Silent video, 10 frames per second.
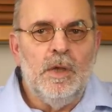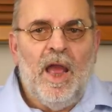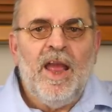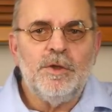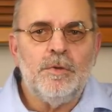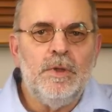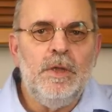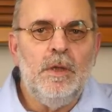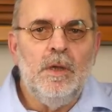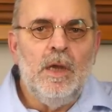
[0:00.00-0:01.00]

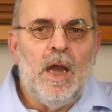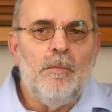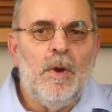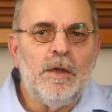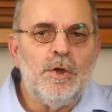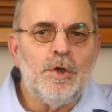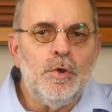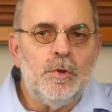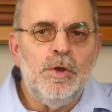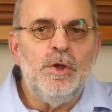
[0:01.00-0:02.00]
Actually, I'm rather
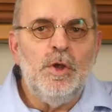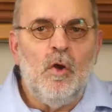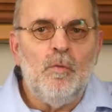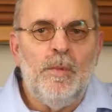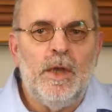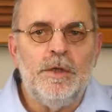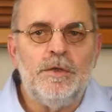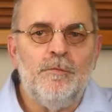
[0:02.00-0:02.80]
sure you don't manage,